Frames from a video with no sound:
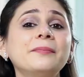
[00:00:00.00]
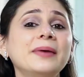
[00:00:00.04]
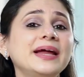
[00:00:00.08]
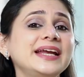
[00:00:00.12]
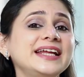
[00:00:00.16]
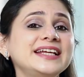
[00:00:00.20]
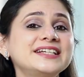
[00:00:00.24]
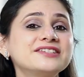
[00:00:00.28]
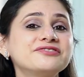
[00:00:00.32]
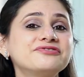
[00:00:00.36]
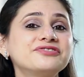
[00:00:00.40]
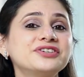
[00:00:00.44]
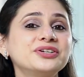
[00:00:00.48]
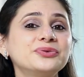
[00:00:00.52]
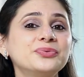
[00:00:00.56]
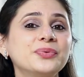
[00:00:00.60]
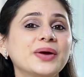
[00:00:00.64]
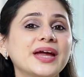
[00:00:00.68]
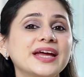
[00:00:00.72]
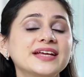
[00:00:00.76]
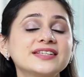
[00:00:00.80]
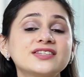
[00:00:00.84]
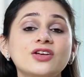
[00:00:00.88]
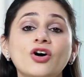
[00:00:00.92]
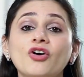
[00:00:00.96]
are many different
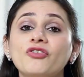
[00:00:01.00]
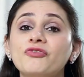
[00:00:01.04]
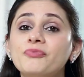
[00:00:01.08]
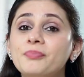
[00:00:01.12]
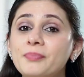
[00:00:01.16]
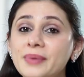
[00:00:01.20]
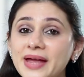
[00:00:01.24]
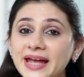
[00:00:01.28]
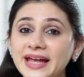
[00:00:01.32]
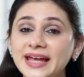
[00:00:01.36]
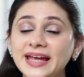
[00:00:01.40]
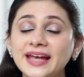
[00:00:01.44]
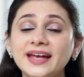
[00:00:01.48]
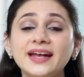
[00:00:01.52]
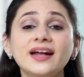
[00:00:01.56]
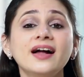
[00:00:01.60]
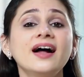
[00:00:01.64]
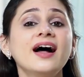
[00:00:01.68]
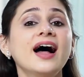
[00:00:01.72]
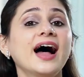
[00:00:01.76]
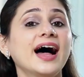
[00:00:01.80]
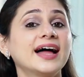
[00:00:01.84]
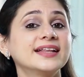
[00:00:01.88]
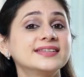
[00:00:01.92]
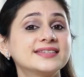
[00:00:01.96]
ways of
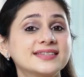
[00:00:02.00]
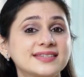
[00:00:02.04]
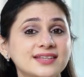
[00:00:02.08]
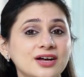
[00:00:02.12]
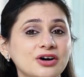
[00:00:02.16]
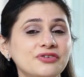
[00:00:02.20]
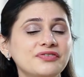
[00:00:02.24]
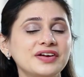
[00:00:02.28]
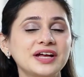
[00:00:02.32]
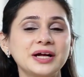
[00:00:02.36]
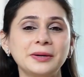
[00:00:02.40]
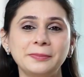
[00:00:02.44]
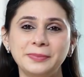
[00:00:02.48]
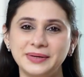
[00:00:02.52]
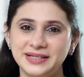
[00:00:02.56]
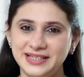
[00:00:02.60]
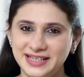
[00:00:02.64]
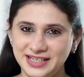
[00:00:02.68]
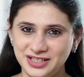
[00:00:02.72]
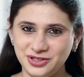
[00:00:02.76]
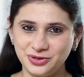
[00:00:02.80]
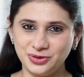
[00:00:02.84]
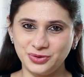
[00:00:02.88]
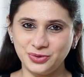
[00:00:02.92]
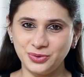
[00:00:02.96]
making and serving a
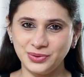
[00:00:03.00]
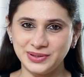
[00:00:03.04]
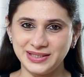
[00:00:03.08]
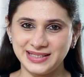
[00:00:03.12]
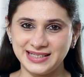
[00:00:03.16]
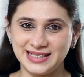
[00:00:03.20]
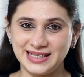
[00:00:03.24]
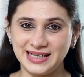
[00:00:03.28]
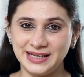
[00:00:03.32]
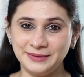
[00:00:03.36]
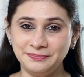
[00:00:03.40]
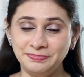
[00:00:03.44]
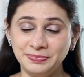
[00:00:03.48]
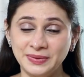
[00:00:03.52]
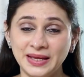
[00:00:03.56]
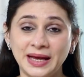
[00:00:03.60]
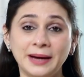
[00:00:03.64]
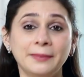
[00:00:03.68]
potato rosti,